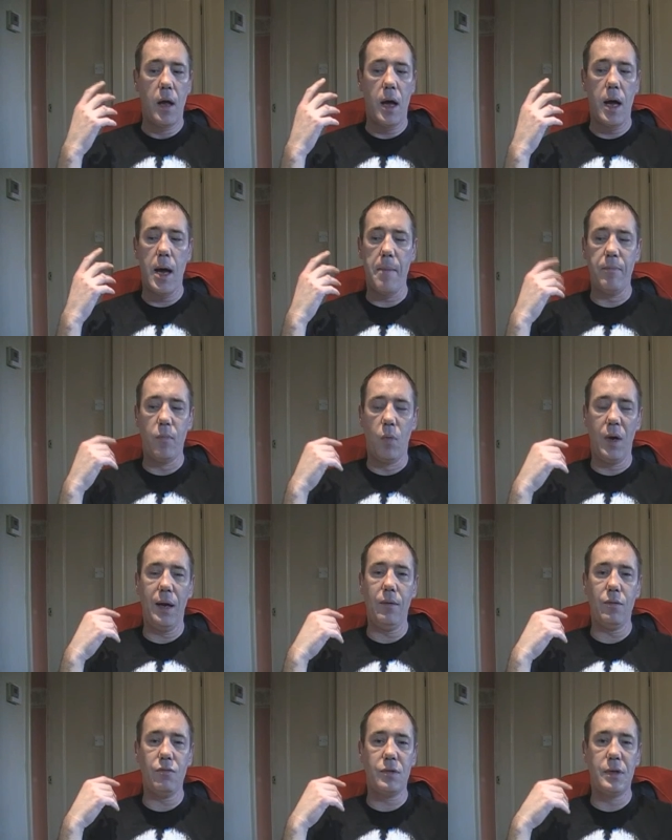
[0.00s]
Um,
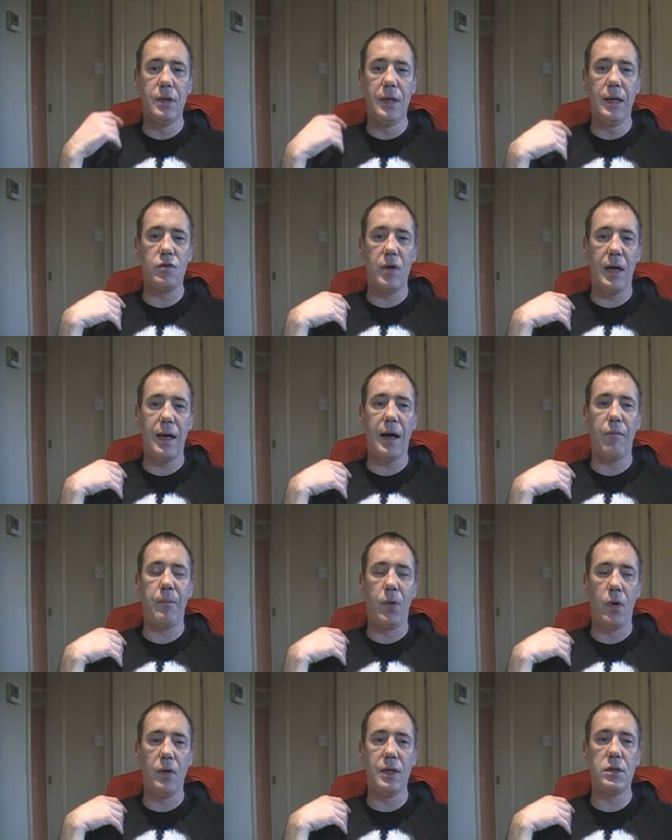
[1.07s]
we literally have
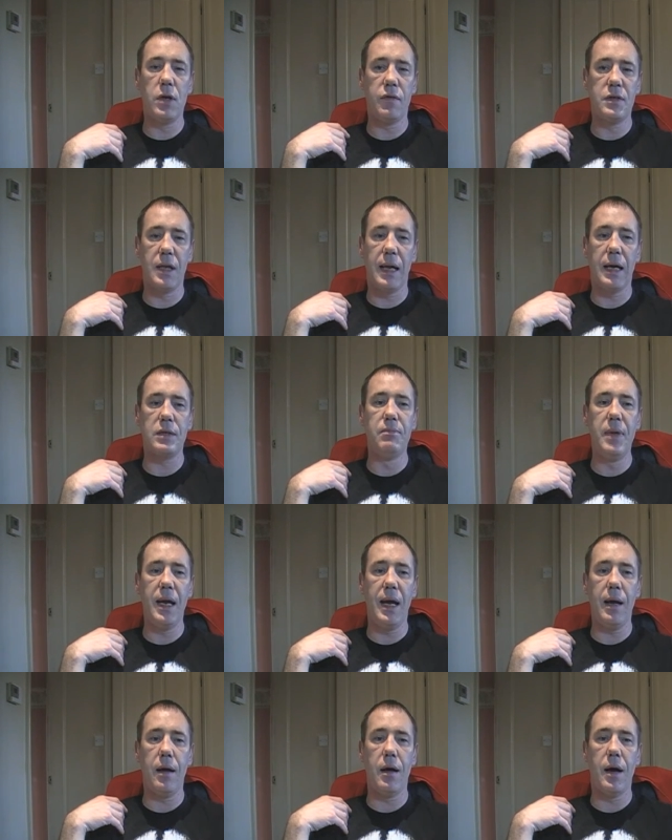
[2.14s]
put this off to last
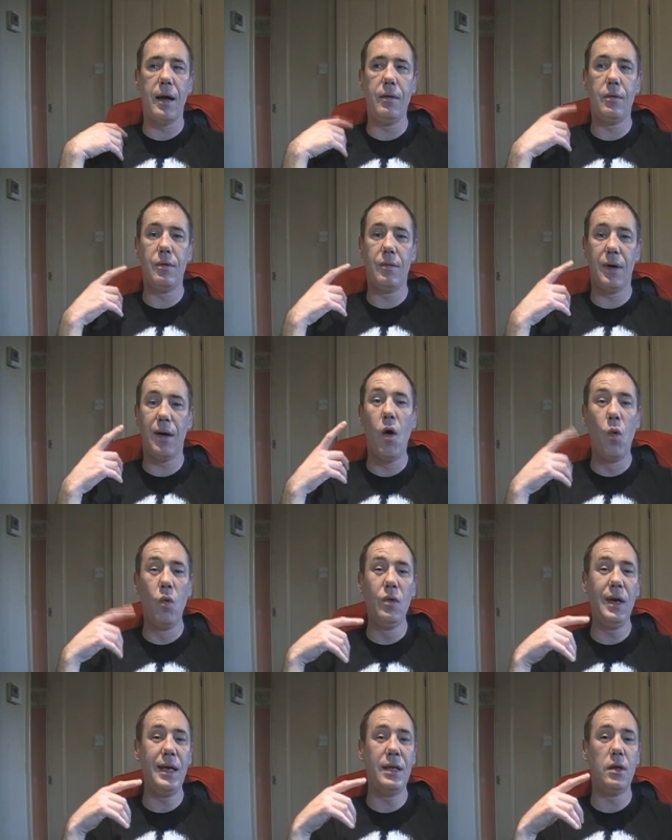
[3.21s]
minute and
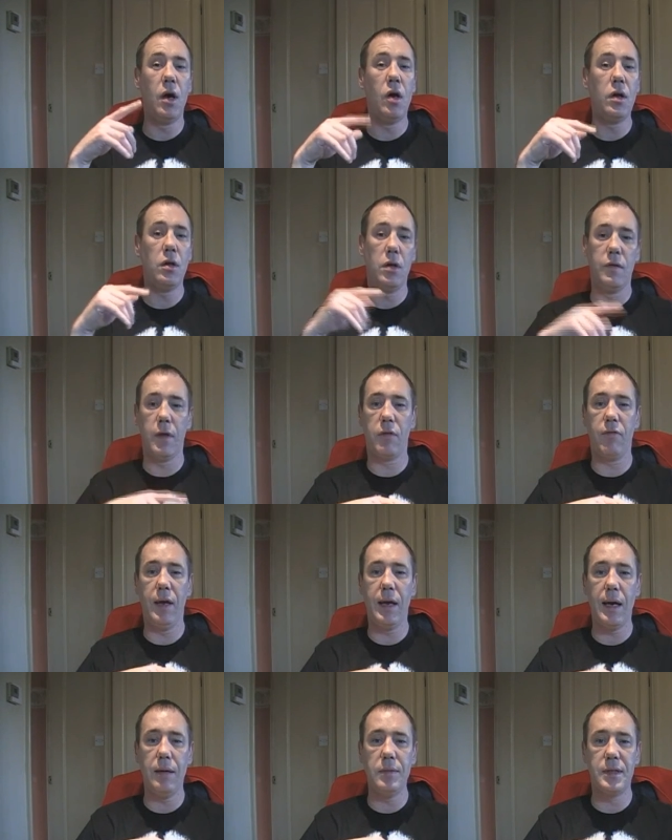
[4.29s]
only ordered the other
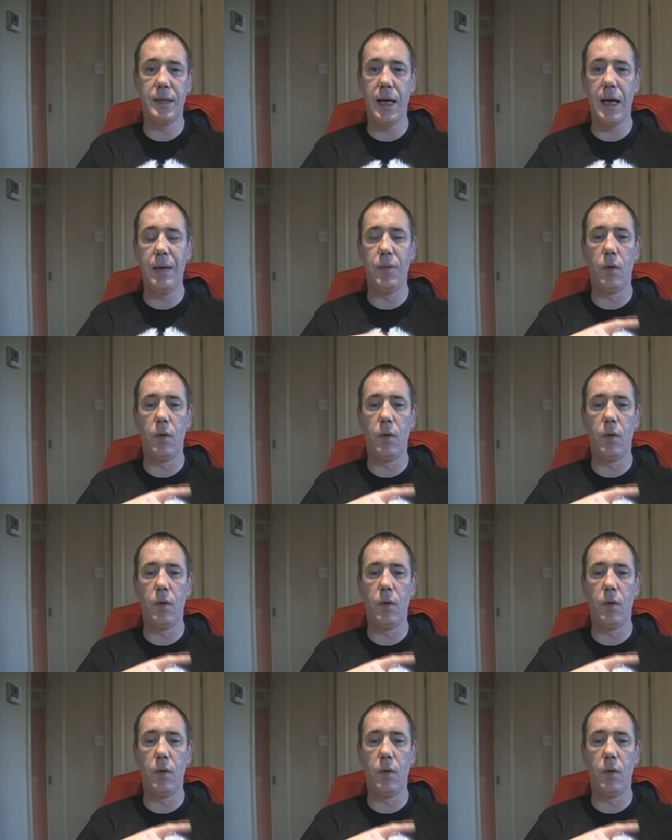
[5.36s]
three games today,